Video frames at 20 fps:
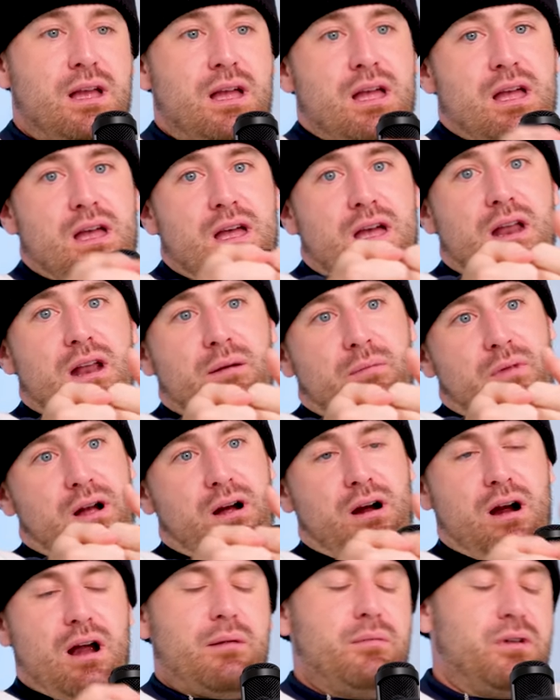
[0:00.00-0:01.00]
okay. And
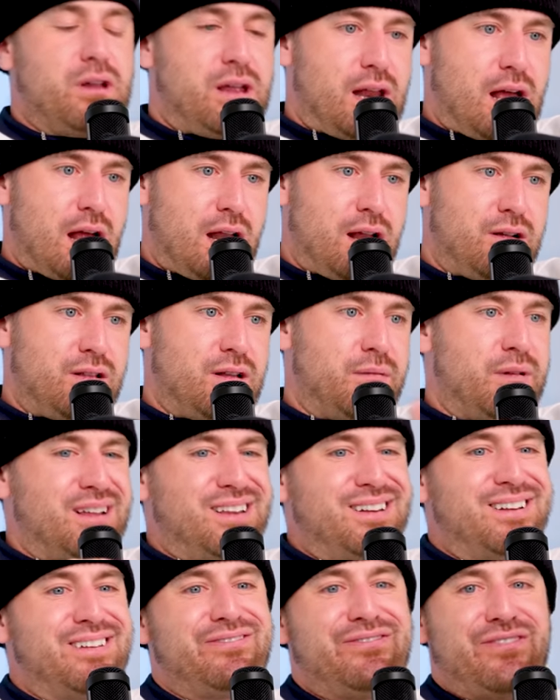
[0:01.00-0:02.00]
I'm like, all right, I'm gonna get out of here. And
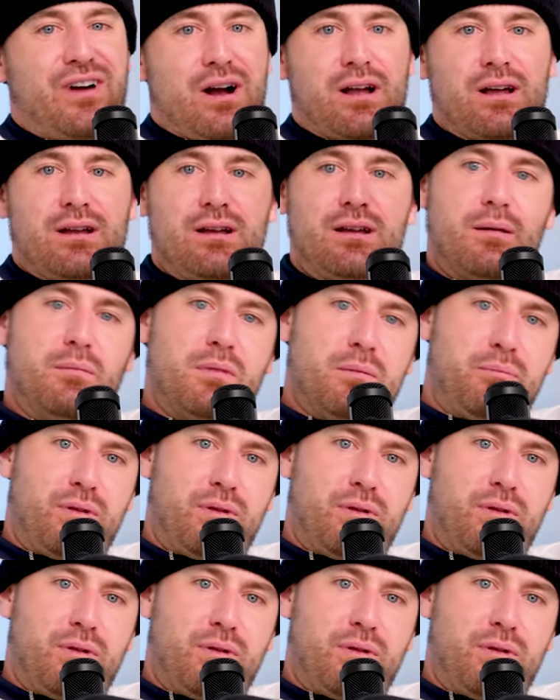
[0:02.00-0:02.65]
they're like, you know, fuck it.